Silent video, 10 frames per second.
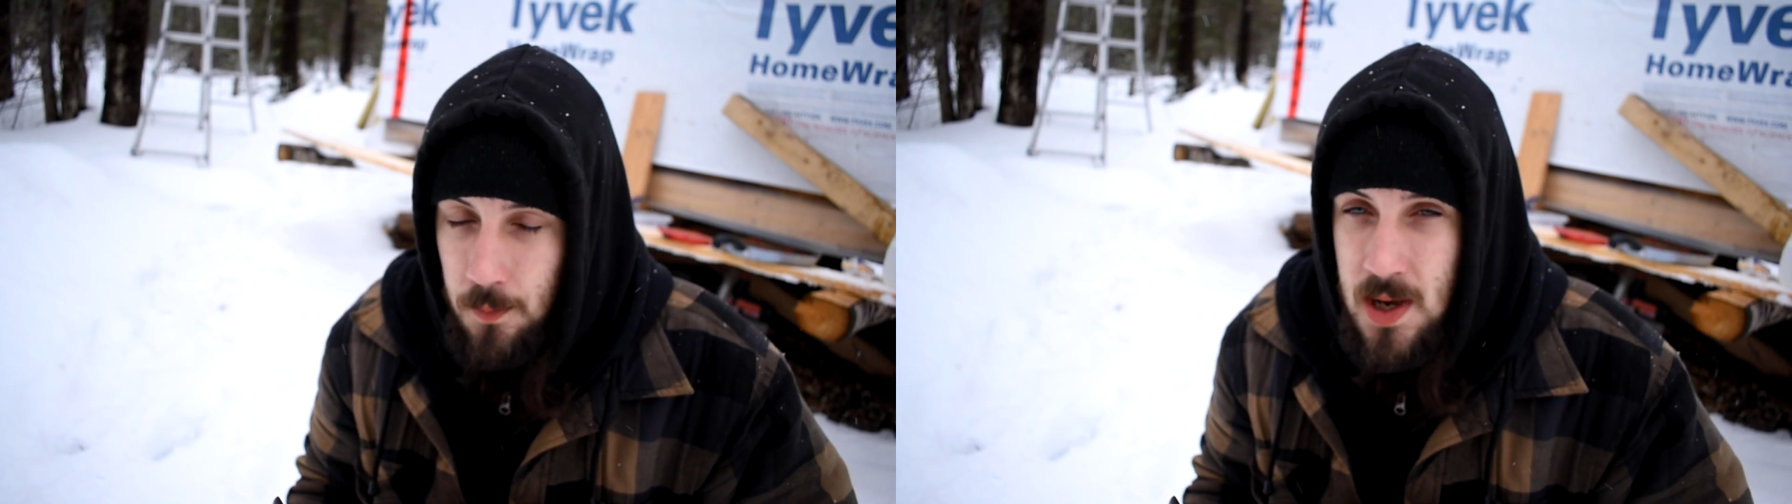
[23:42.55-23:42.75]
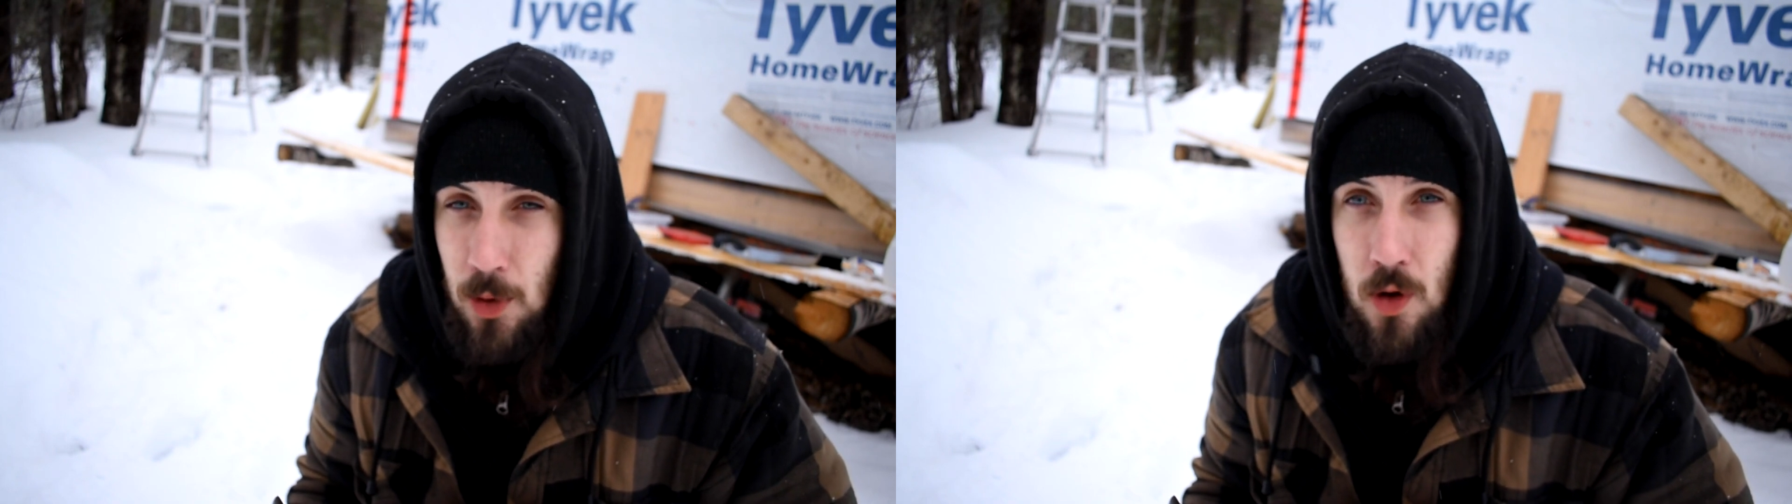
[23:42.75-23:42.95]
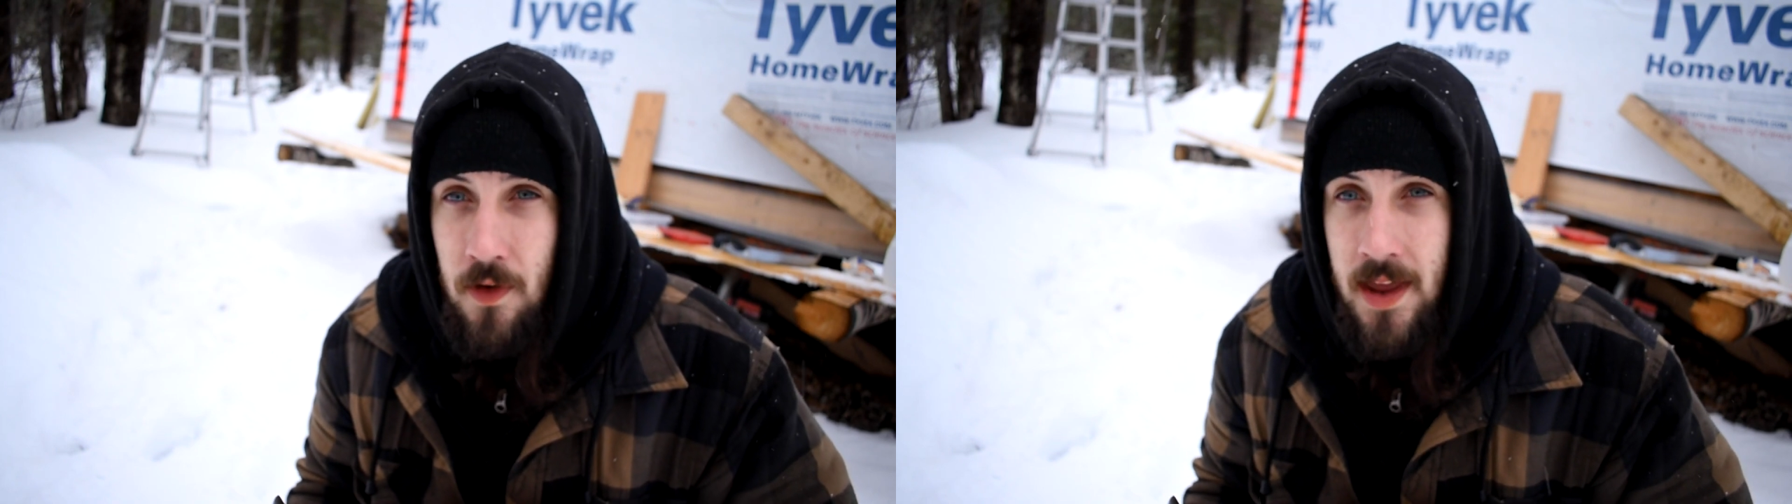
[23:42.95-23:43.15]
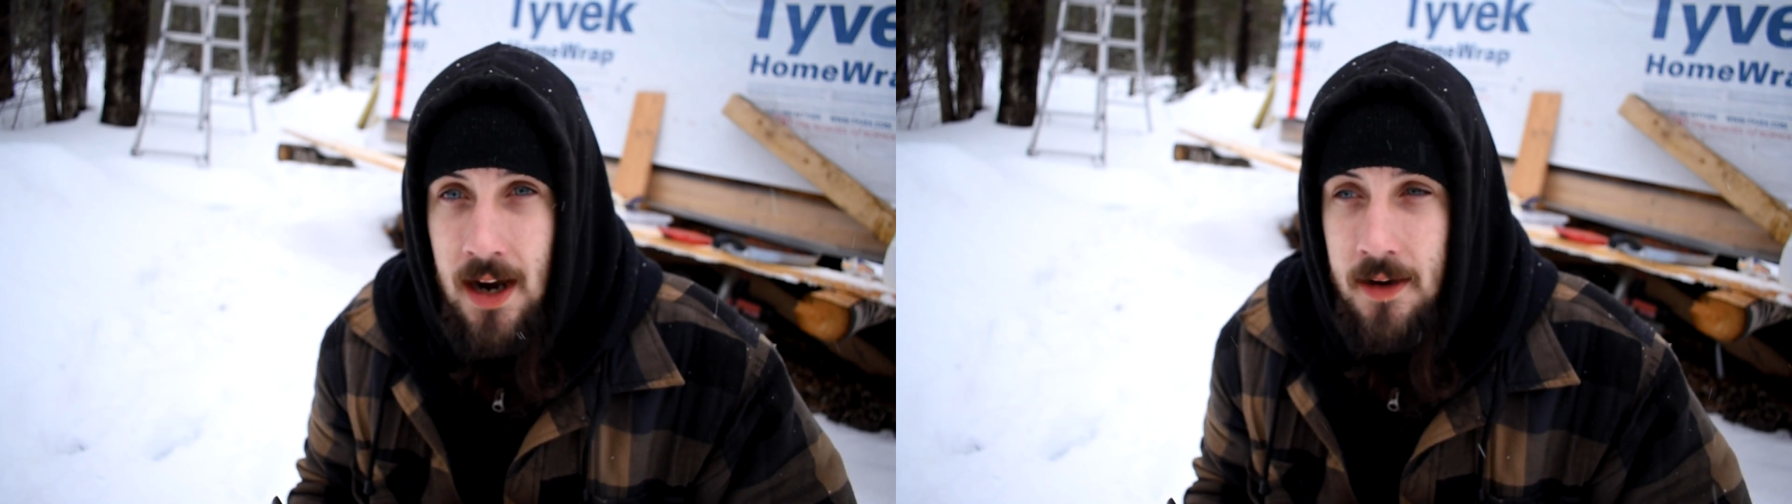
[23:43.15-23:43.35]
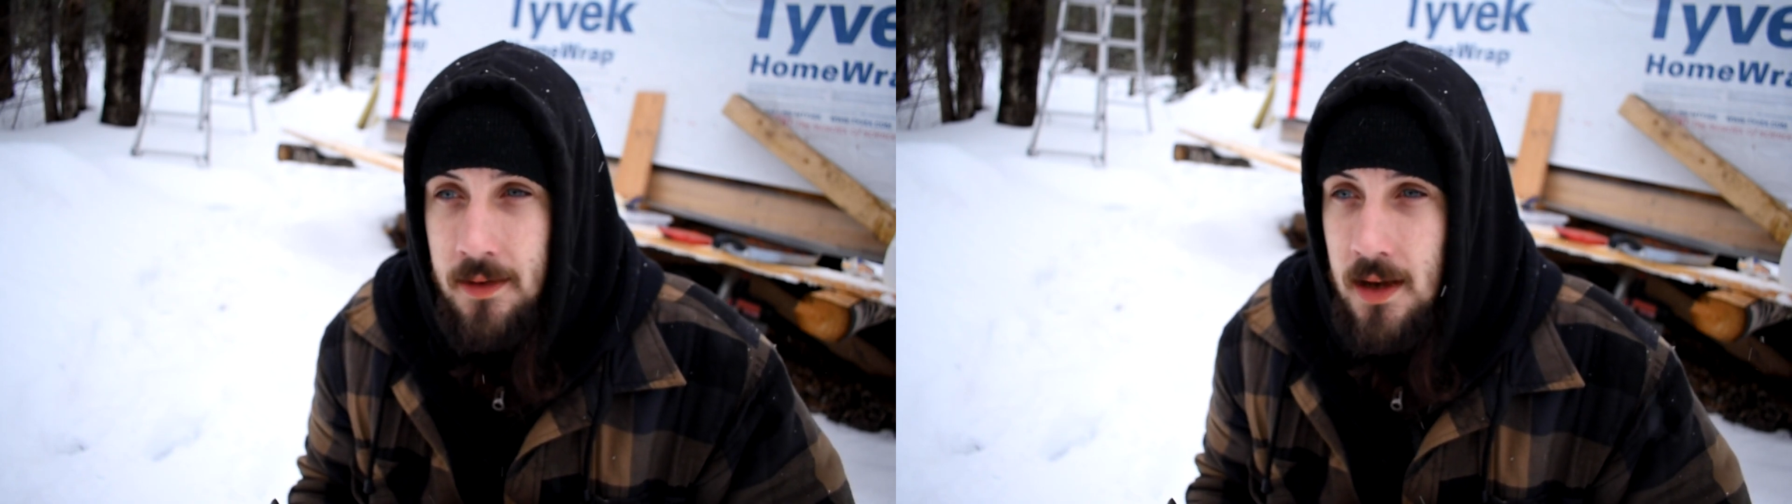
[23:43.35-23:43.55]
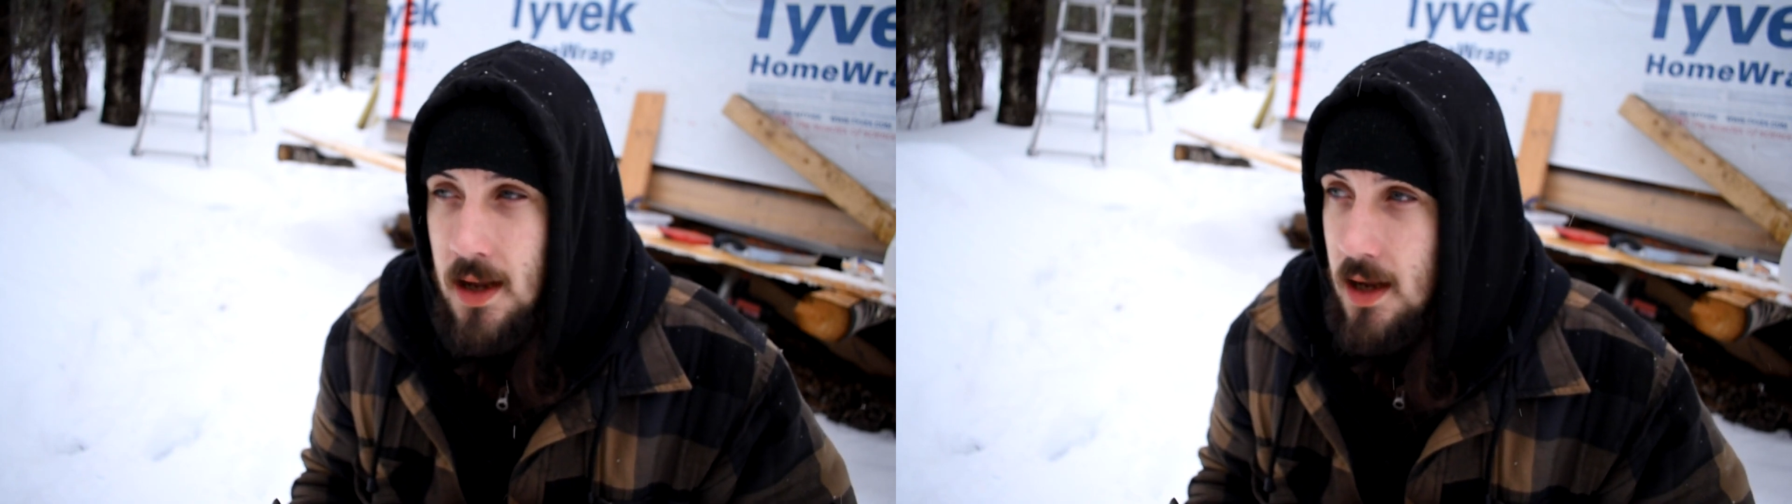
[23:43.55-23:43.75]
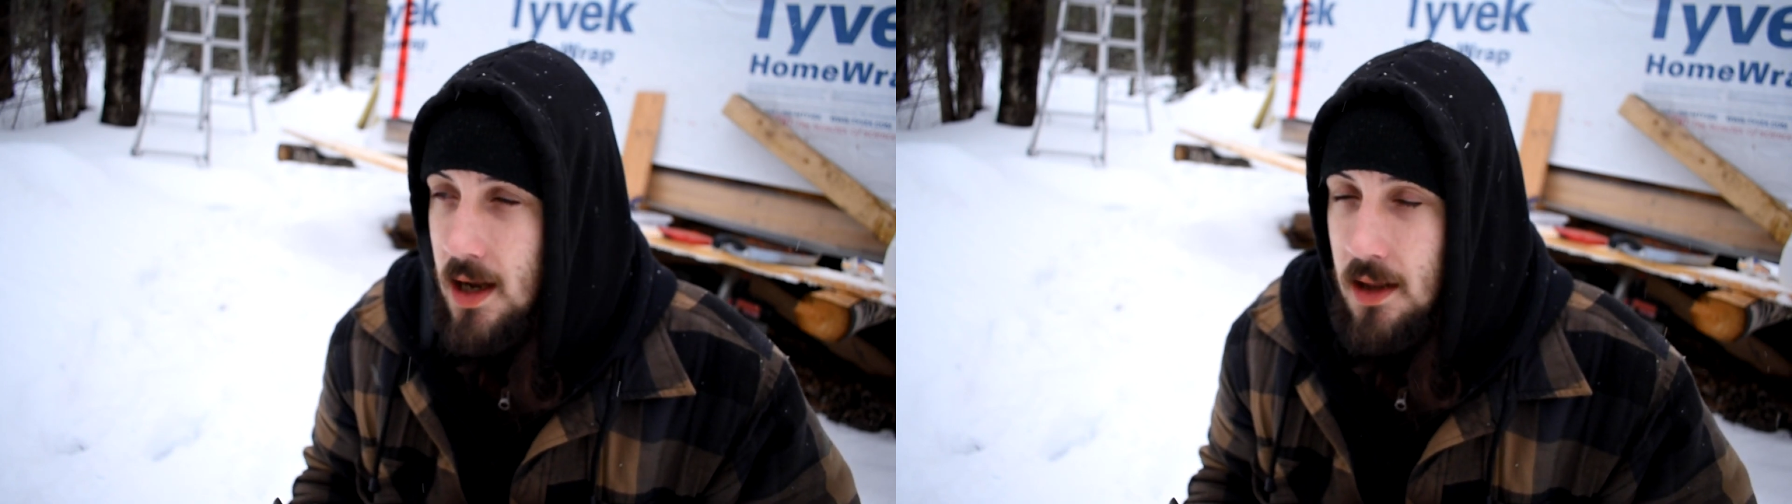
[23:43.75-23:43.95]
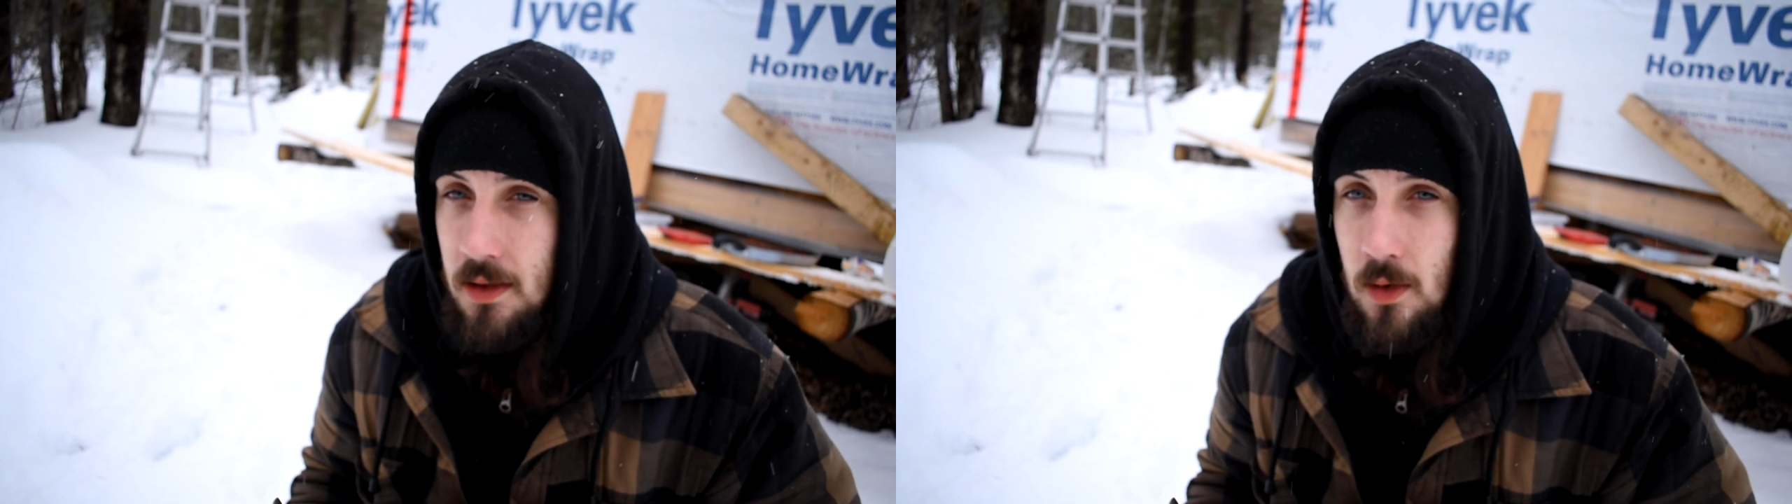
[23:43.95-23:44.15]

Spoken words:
people over there in